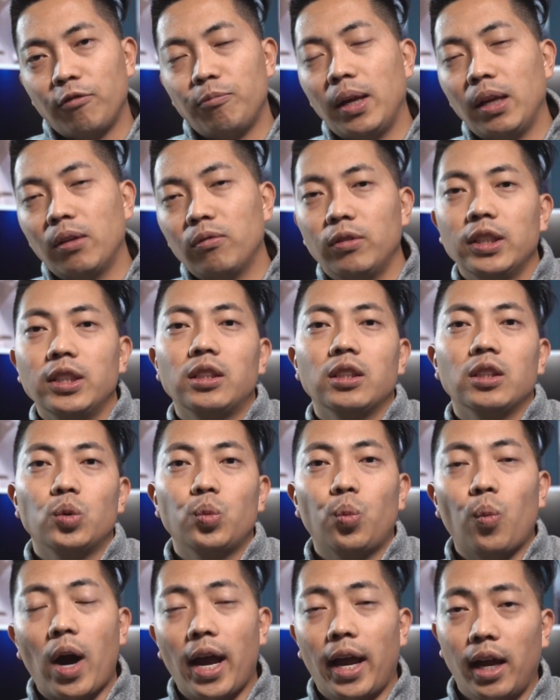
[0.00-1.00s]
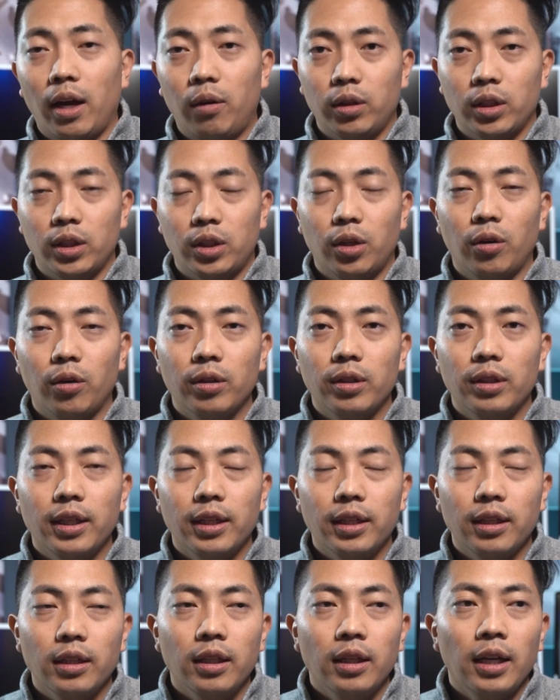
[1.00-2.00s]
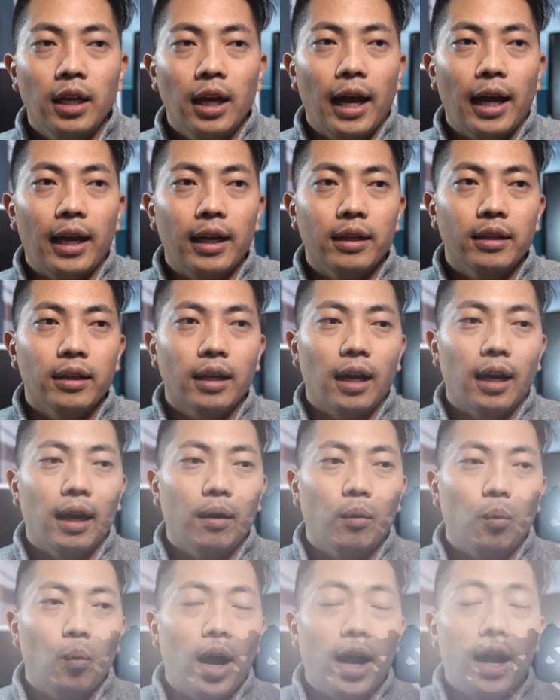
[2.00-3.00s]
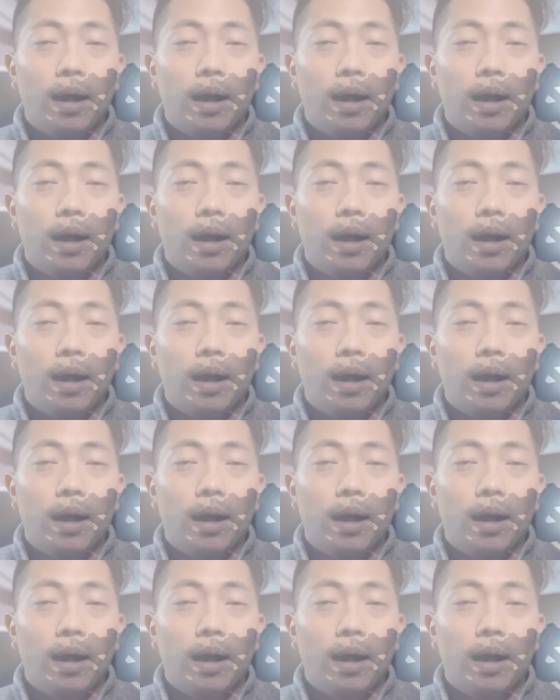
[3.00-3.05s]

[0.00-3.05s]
main reasons why I returned it and why